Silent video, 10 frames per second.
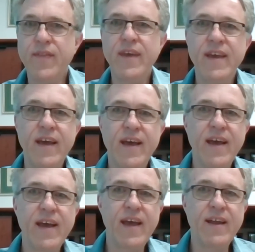of the
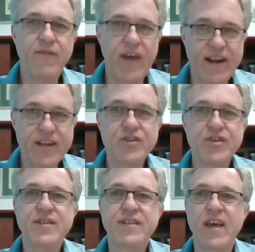
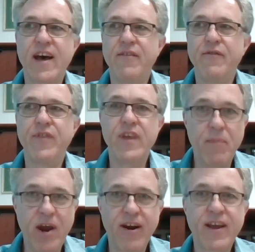advantages of the
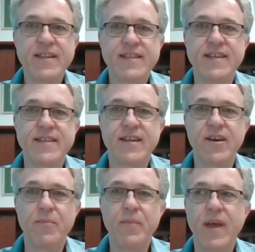American
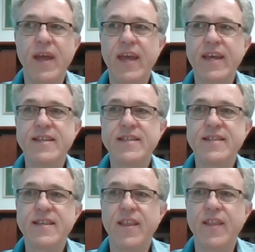system
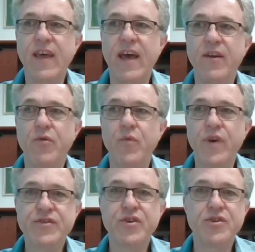is that
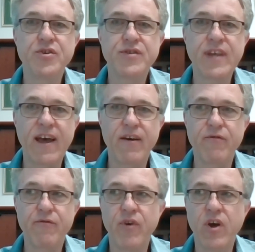researchers
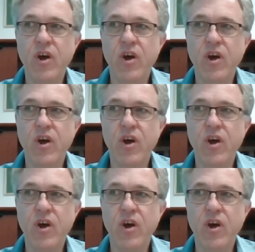have